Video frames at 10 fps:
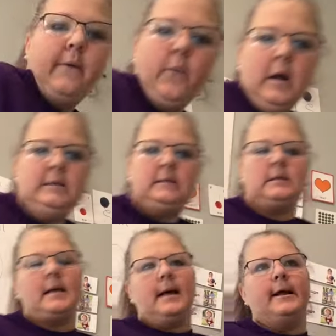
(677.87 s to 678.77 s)

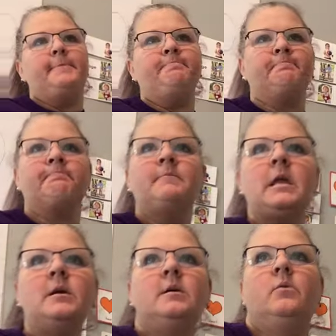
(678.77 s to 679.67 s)
What's uh, um
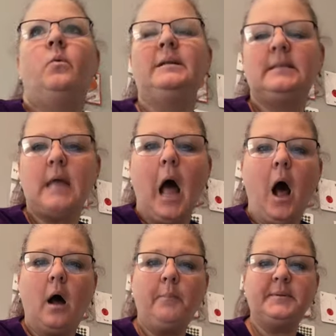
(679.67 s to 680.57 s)
what's the
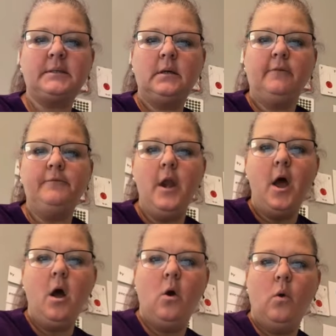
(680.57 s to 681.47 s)
opposite of
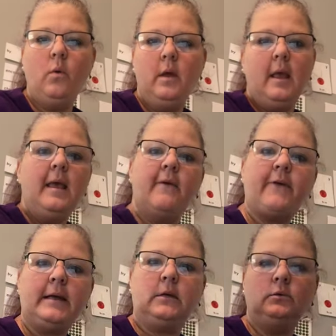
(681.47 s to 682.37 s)
no? If
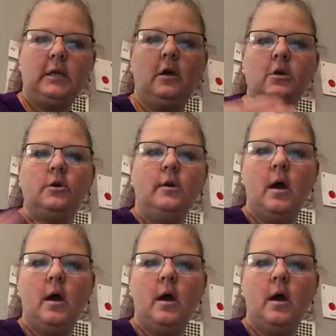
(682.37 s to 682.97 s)
I don't tell you